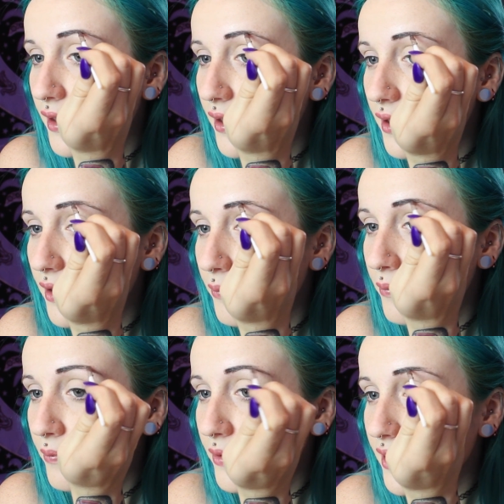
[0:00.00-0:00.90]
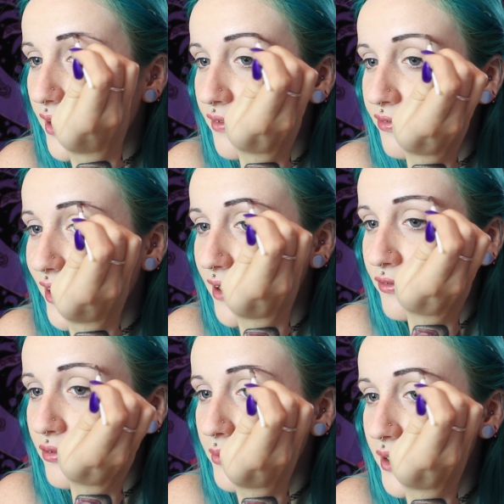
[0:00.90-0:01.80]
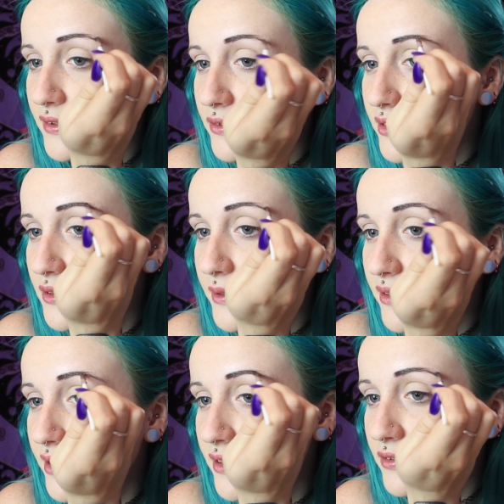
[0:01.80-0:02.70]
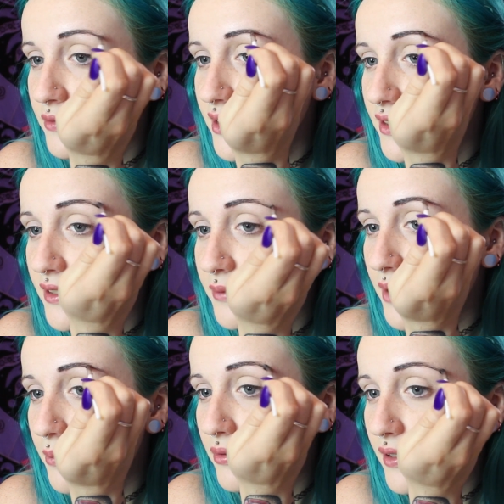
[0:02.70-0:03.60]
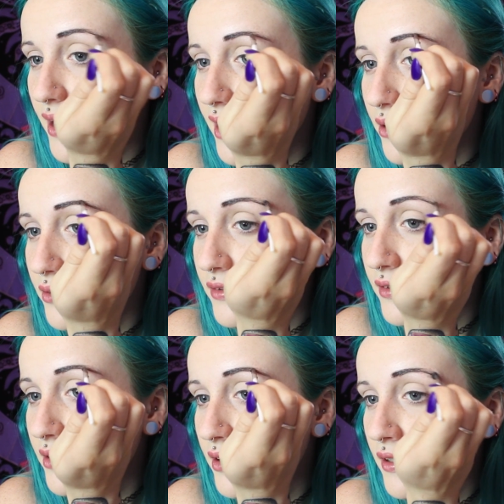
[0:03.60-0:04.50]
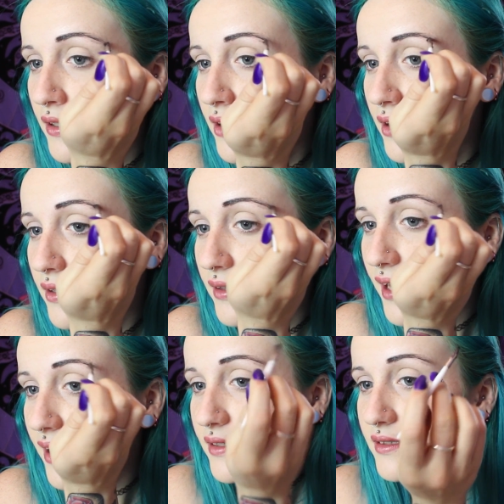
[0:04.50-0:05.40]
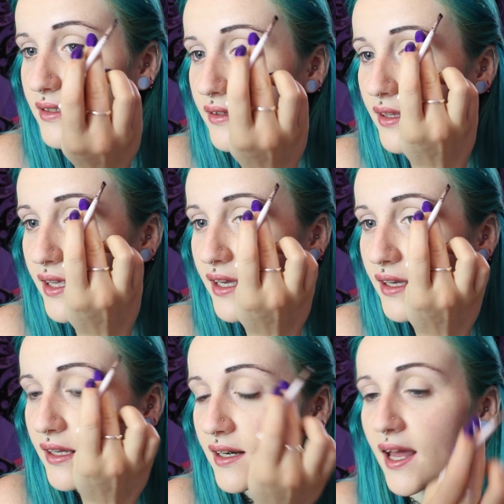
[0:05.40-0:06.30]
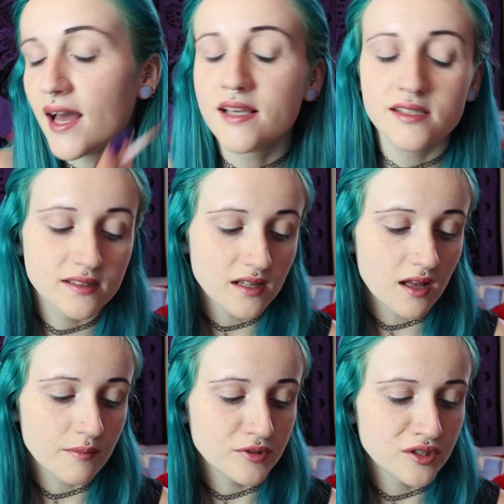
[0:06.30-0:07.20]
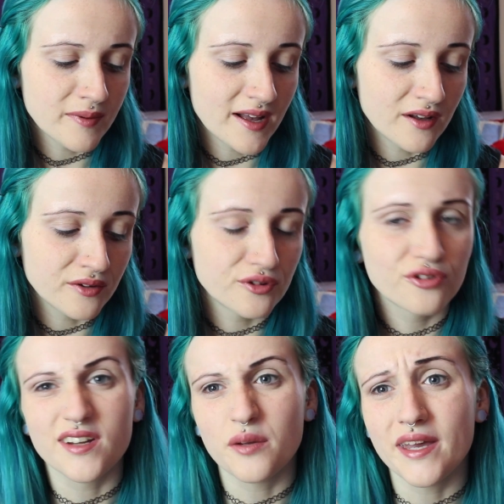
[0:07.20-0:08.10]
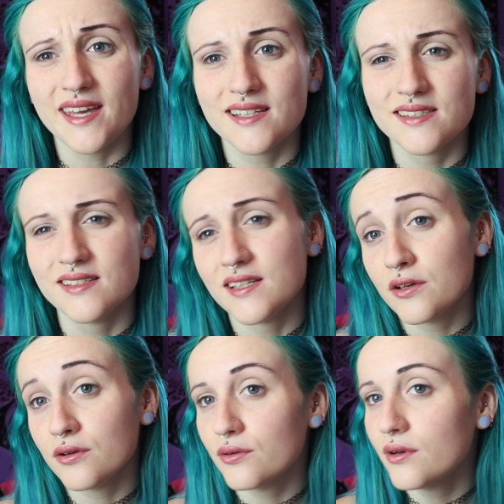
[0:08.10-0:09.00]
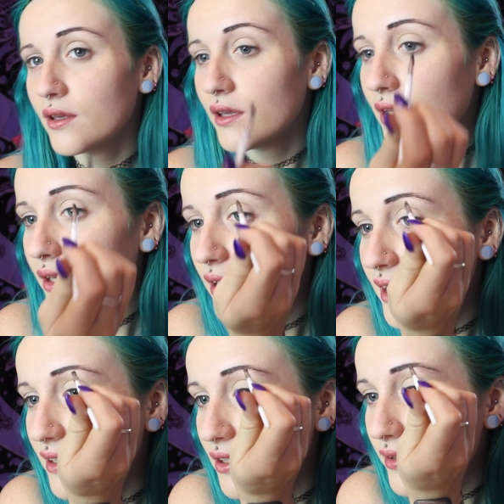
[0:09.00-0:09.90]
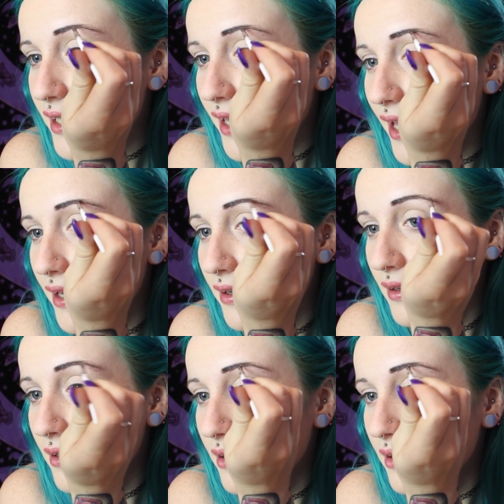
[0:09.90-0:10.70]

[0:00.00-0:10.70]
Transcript: Um, but I've found from personal experience from tinting my brows that it can last up to about three weeks until you need to do it again.